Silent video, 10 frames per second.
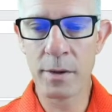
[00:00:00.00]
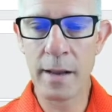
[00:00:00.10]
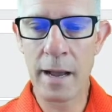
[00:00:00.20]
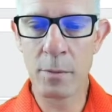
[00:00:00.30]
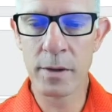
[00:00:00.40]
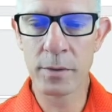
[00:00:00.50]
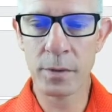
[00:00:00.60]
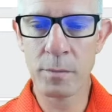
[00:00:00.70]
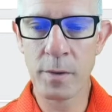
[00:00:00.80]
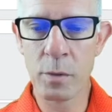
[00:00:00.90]
I would
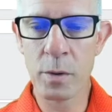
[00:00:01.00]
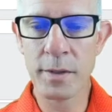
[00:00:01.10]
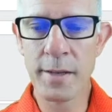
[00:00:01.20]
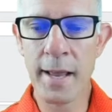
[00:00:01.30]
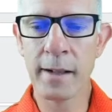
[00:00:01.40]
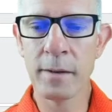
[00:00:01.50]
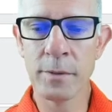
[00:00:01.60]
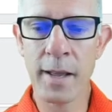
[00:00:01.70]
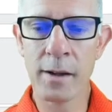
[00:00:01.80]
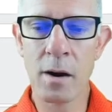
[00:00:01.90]
assume that we would
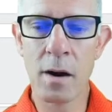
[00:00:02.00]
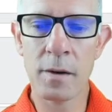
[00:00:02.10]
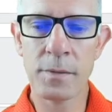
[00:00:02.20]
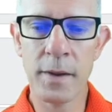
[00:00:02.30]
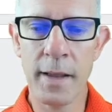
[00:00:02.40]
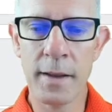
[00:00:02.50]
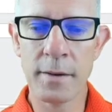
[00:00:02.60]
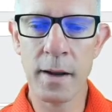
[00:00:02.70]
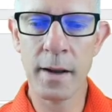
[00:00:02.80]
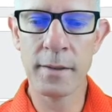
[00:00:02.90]
take off, and
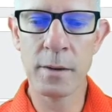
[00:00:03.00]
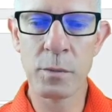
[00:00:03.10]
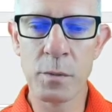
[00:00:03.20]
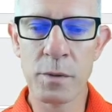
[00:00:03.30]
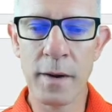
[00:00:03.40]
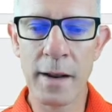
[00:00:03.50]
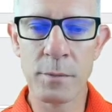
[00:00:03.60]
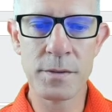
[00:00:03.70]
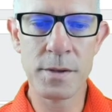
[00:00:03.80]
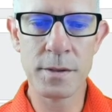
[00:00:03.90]
then we would find
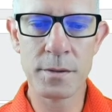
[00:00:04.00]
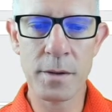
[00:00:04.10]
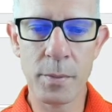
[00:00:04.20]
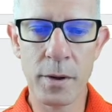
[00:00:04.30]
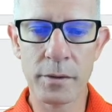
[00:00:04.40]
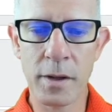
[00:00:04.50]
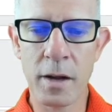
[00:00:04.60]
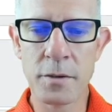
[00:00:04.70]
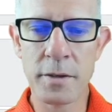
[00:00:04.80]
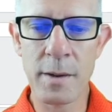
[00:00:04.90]
resistance up here at the
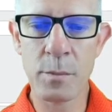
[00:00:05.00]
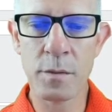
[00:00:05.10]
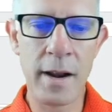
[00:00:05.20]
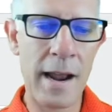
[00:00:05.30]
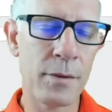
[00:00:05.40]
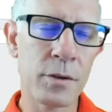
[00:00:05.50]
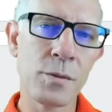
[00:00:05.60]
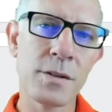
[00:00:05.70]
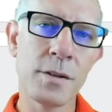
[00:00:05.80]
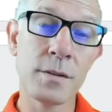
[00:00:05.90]
100-day moving average,
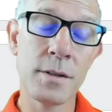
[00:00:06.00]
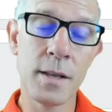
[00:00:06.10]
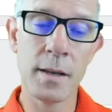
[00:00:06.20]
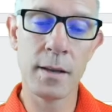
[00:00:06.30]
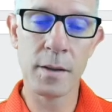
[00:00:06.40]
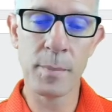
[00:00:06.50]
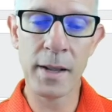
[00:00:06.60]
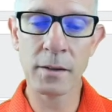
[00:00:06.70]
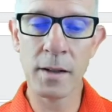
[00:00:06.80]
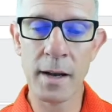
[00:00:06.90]
which is the
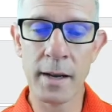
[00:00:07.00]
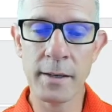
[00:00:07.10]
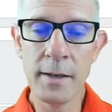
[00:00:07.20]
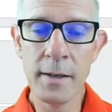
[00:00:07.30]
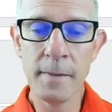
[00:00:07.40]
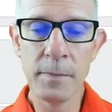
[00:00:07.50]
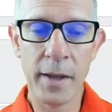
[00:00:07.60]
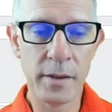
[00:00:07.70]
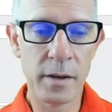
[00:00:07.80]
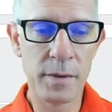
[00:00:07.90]
pink line,
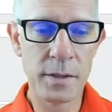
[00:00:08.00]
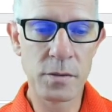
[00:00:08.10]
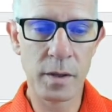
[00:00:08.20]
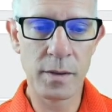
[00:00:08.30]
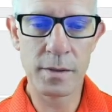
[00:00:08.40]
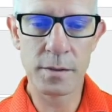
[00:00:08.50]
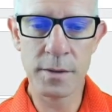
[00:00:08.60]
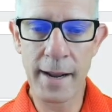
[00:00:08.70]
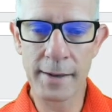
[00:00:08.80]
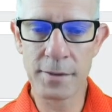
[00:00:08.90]
and then eventually this
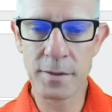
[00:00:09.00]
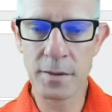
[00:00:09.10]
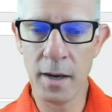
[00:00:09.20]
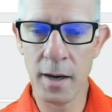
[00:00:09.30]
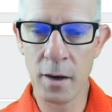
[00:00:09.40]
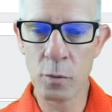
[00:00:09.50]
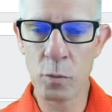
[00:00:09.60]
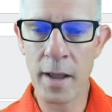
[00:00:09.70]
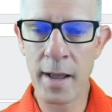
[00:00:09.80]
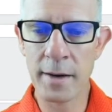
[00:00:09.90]
next
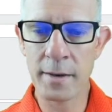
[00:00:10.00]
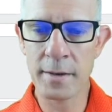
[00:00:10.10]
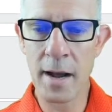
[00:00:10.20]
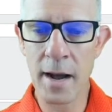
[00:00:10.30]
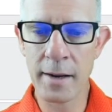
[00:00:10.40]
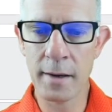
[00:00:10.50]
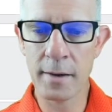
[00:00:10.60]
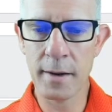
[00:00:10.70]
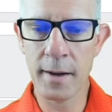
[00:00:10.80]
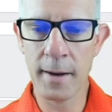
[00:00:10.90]
red dotted